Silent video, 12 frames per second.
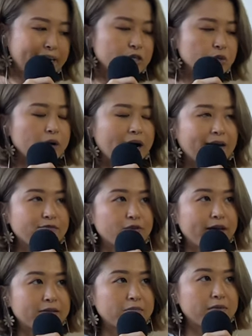But I do
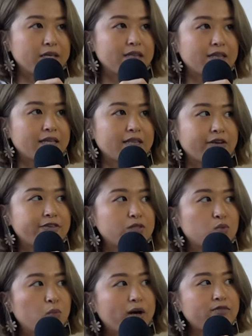have to admit that there
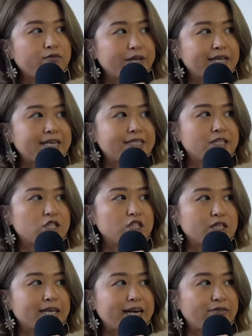is one
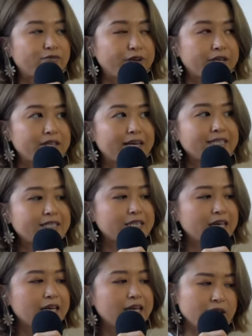realization that I
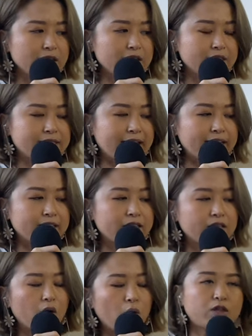realize is that
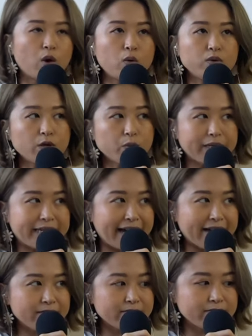the older we
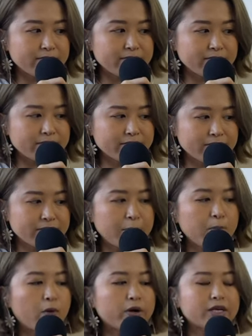get,
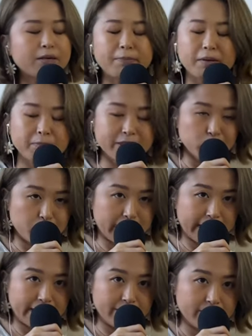the more commitments
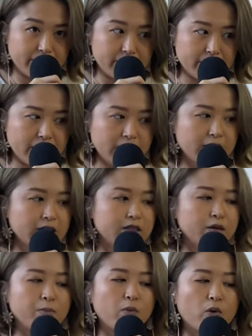we have,
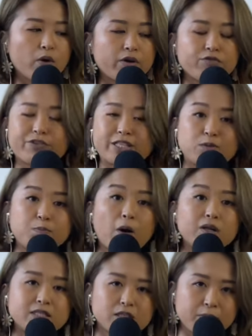the more
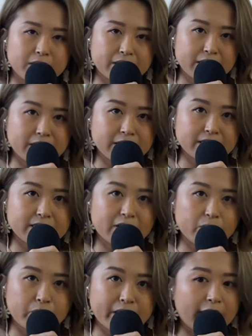responsibilities
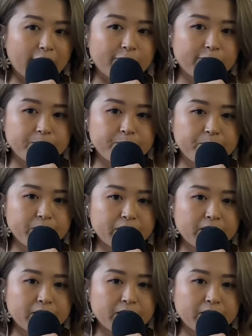that we have.